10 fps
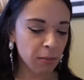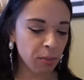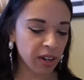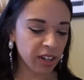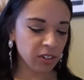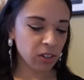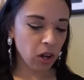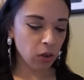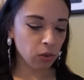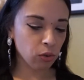but it's
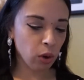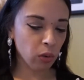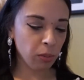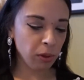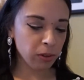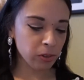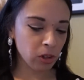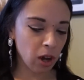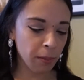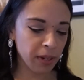called Growables
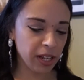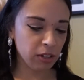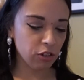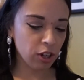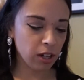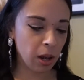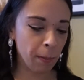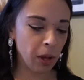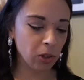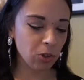Combination
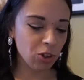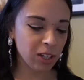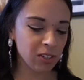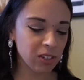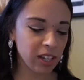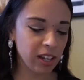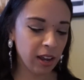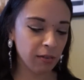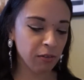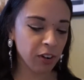Mulch Seed
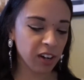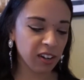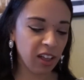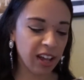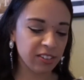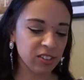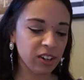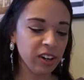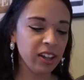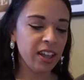and
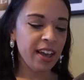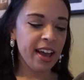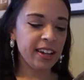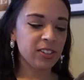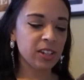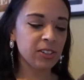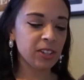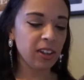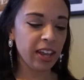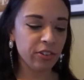Fertilizer, and it's a
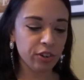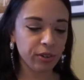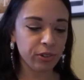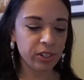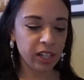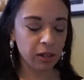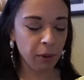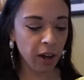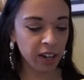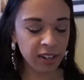cilantro seed
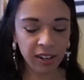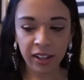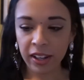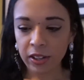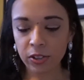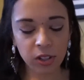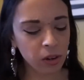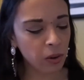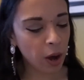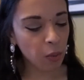pod.
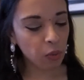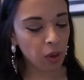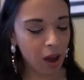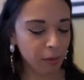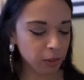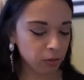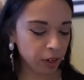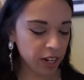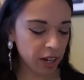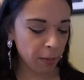So I was
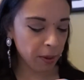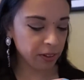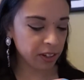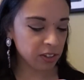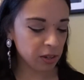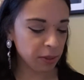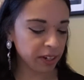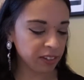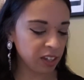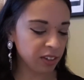reading up on this, and
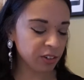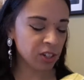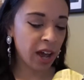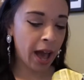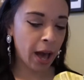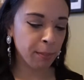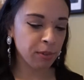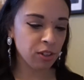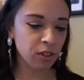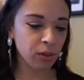apparently there's an
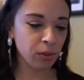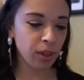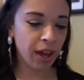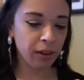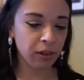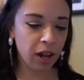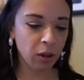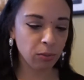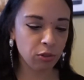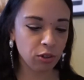app too that
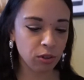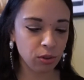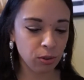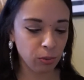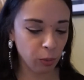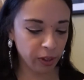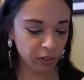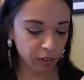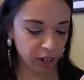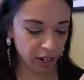helps you
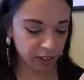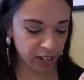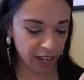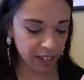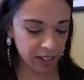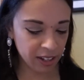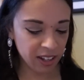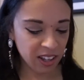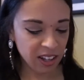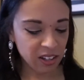with your gardening.
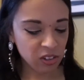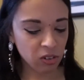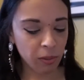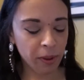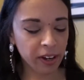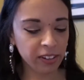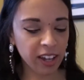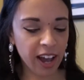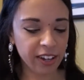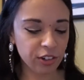So
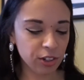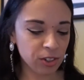apparently I